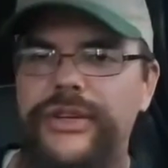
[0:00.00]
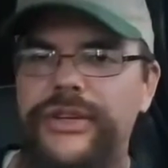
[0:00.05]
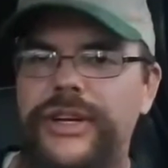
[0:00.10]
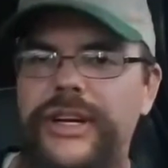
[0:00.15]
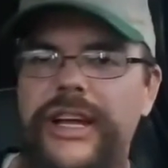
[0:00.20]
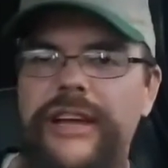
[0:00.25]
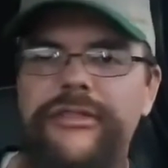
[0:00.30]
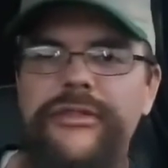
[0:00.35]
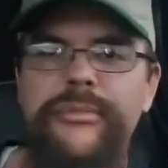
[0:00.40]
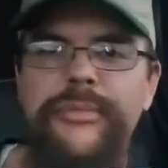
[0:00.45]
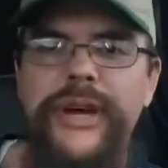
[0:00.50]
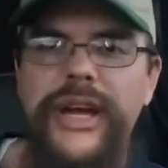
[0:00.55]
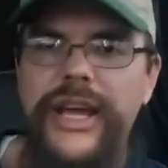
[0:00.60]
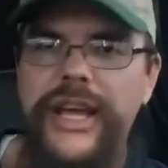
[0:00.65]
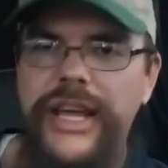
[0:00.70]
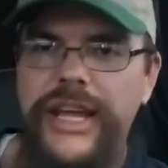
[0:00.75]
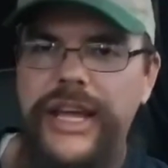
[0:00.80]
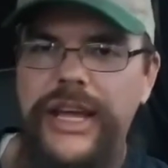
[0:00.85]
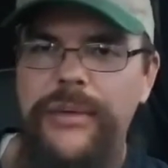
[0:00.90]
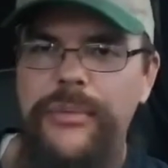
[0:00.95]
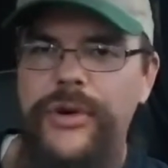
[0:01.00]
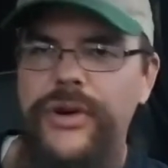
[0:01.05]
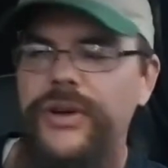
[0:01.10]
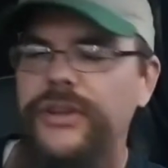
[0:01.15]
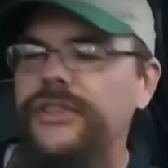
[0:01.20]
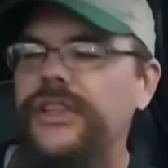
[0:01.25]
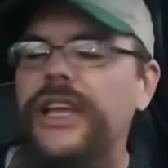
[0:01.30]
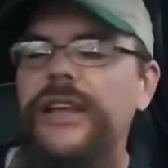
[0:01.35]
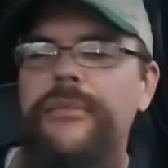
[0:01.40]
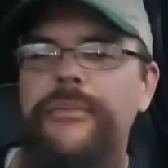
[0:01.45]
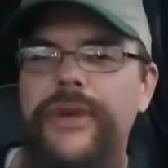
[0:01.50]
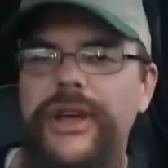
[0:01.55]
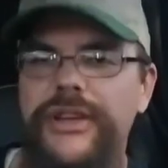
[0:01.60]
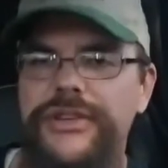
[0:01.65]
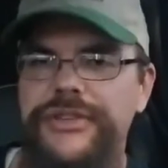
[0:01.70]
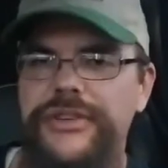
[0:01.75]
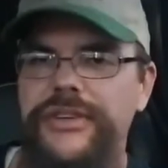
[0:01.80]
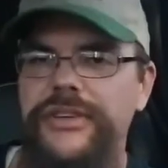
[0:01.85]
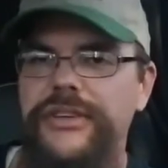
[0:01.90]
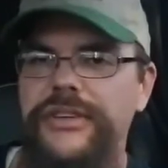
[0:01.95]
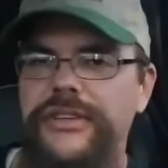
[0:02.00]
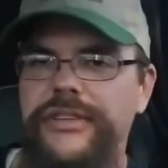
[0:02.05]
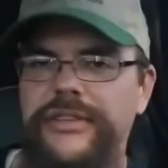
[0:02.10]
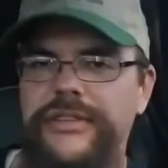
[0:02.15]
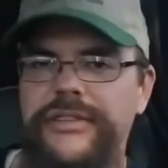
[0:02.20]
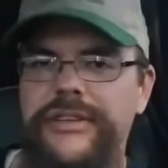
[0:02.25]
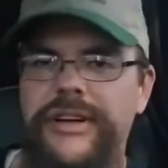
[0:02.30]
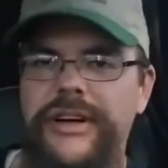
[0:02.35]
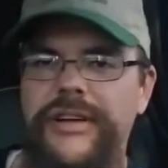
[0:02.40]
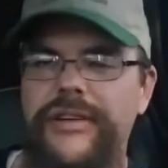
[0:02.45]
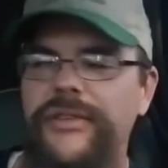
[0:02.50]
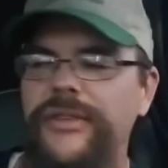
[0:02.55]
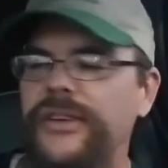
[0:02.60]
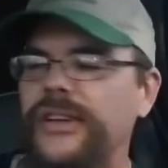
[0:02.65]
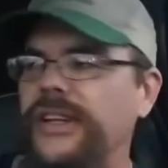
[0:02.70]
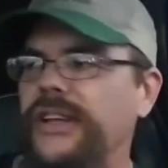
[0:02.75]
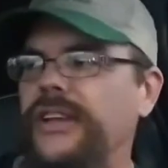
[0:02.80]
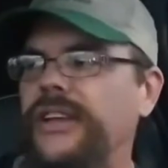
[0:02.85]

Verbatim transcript: You're going to have to buy a hammer, tape measure, you know,